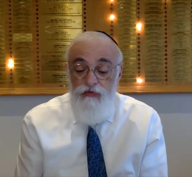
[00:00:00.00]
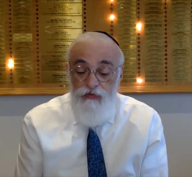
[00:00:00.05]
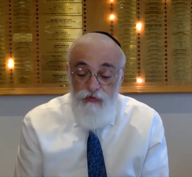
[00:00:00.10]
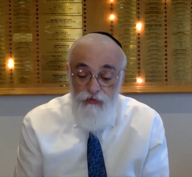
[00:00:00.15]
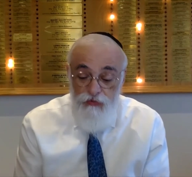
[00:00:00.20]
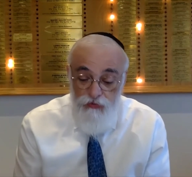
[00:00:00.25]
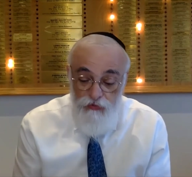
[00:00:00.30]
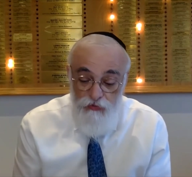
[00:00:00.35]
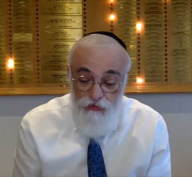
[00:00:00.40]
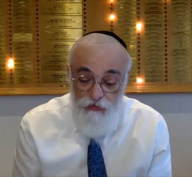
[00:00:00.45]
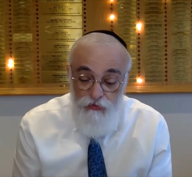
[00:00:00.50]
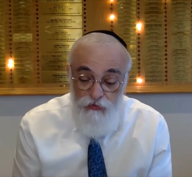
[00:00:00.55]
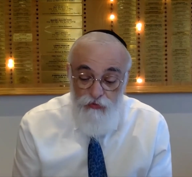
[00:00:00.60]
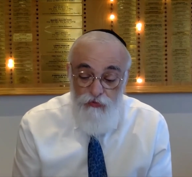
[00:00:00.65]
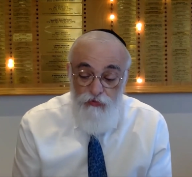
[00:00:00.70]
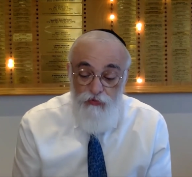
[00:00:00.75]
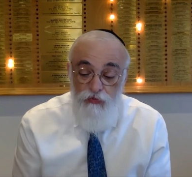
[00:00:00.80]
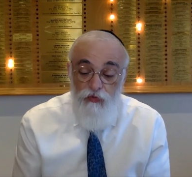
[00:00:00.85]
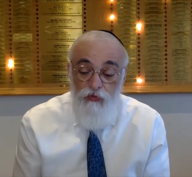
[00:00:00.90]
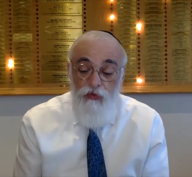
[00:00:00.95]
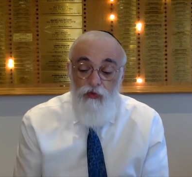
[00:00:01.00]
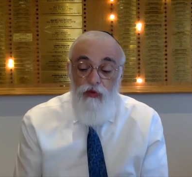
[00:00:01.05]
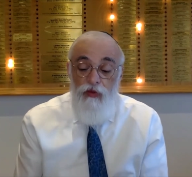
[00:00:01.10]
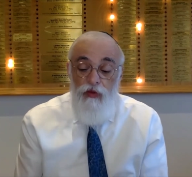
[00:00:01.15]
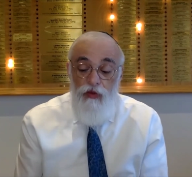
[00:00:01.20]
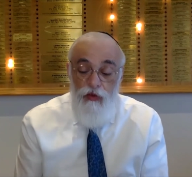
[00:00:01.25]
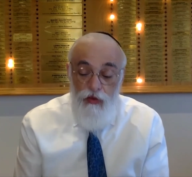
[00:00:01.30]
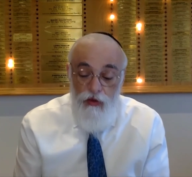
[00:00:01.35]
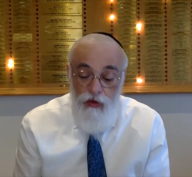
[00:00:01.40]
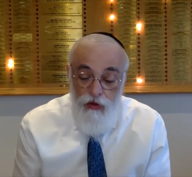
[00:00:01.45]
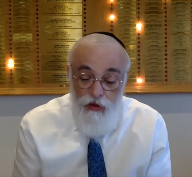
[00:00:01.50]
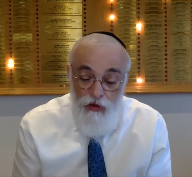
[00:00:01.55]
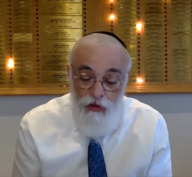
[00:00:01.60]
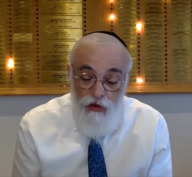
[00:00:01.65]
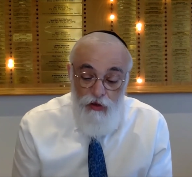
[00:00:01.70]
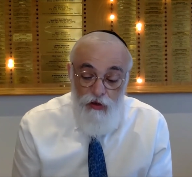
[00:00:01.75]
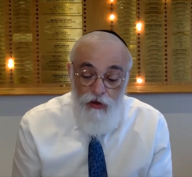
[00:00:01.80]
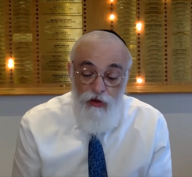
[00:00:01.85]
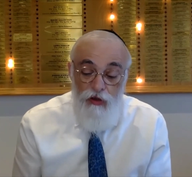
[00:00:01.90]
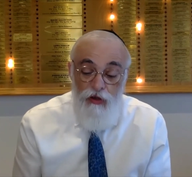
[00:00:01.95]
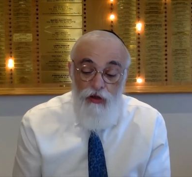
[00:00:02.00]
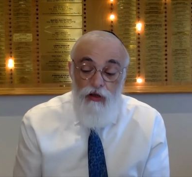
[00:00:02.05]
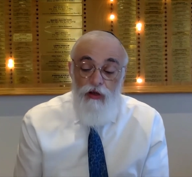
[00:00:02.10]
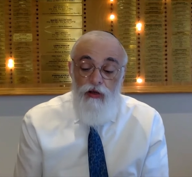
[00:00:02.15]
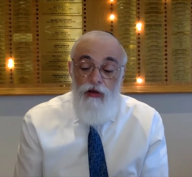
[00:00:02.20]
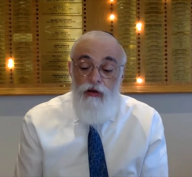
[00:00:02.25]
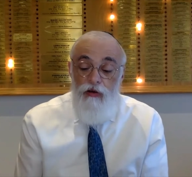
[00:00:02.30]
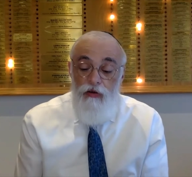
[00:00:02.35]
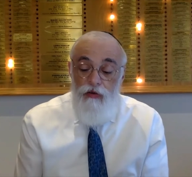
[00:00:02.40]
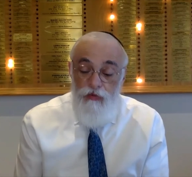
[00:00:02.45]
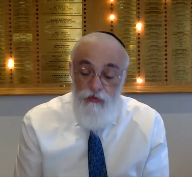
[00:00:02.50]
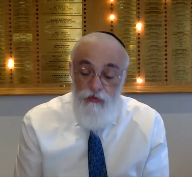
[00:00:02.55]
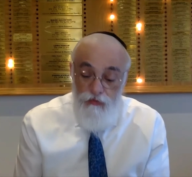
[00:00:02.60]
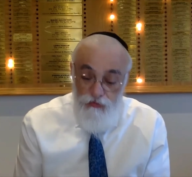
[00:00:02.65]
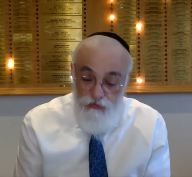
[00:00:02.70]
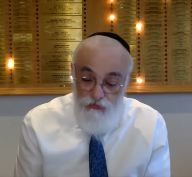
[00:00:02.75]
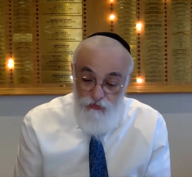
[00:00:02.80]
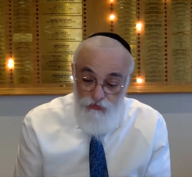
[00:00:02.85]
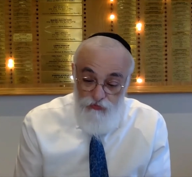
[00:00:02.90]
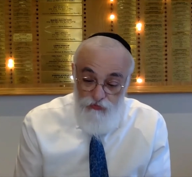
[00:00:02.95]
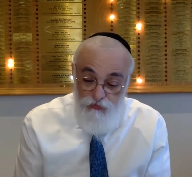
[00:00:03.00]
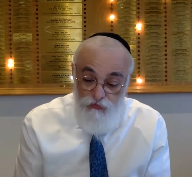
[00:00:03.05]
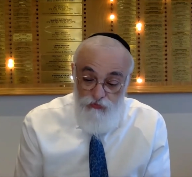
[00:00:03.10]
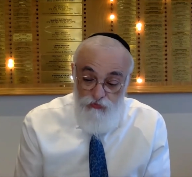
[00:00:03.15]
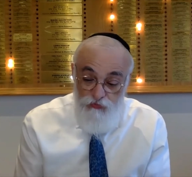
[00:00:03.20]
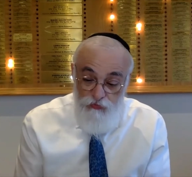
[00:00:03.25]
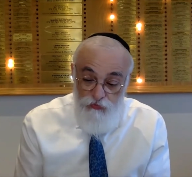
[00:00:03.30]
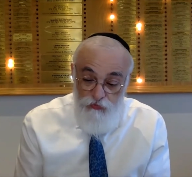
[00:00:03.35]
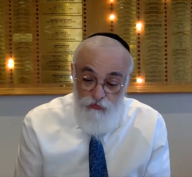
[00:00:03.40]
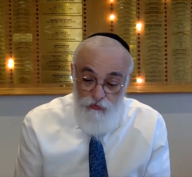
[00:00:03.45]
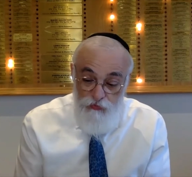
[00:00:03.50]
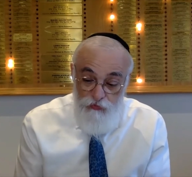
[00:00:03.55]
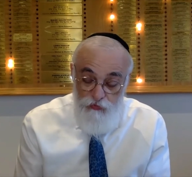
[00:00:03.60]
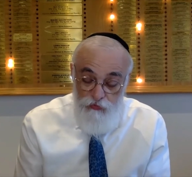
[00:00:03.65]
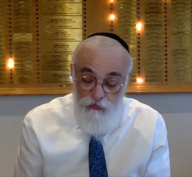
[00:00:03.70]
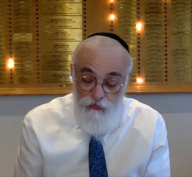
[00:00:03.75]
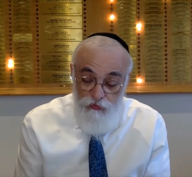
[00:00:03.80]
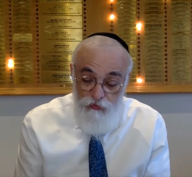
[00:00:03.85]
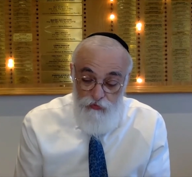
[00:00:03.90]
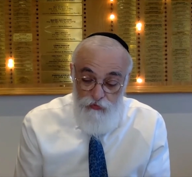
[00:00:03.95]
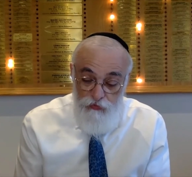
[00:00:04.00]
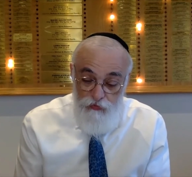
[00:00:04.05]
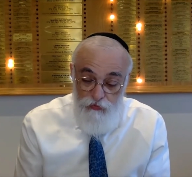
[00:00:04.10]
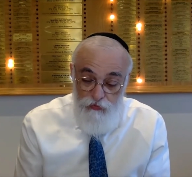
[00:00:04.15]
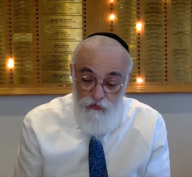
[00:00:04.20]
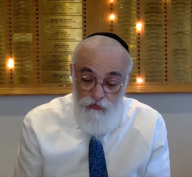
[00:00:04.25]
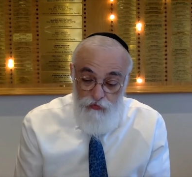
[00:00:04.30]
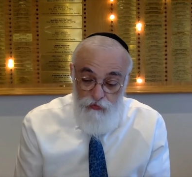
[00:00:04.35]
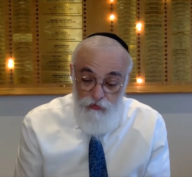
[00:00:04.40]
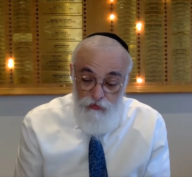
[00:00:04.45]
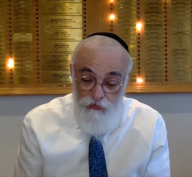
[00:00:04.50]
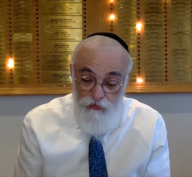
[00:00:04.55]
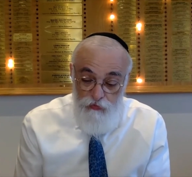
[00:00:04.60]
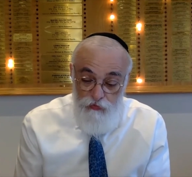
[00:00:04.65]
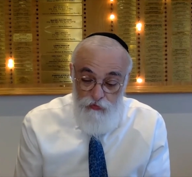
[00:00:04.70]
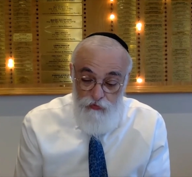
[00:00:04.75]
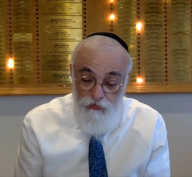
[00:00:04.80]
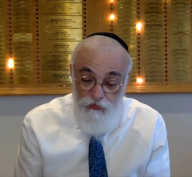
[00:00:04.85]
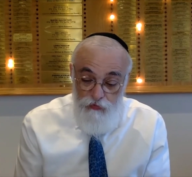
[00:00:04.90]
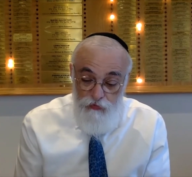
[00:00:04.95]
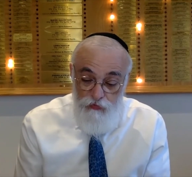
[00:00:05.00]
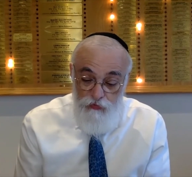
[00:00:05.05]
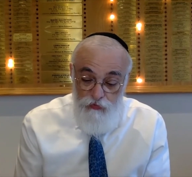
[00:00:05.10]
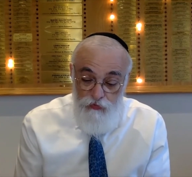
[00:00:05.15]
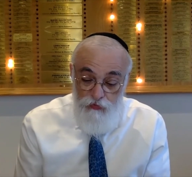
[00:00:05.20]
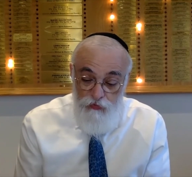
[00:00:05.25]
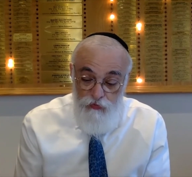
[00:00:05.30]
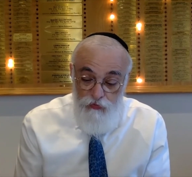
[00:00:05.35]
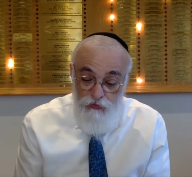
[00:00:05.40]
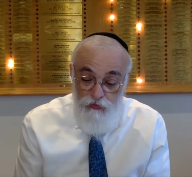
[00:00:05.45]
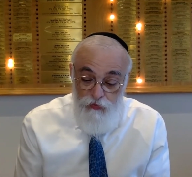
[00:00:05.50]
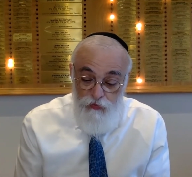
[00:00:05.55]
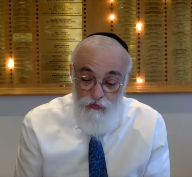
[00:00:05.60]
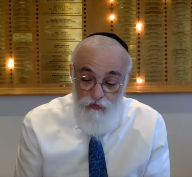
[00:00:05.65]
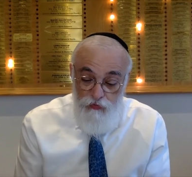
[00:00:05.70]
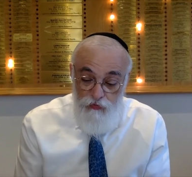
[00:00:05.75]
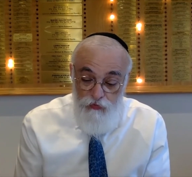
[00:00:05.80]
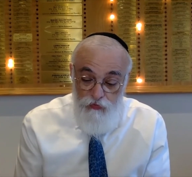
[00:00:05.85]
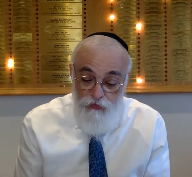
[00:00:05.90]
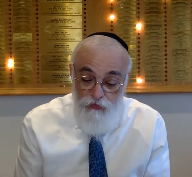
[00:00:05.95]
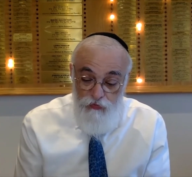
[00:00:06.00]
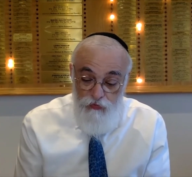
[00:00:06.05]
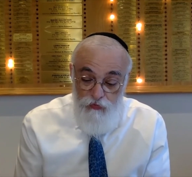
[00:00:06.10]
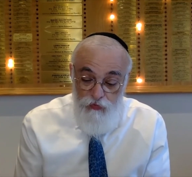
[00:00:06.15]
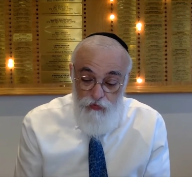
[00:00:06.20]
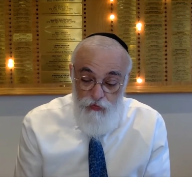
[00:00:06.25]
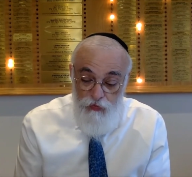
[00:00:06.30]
(silence)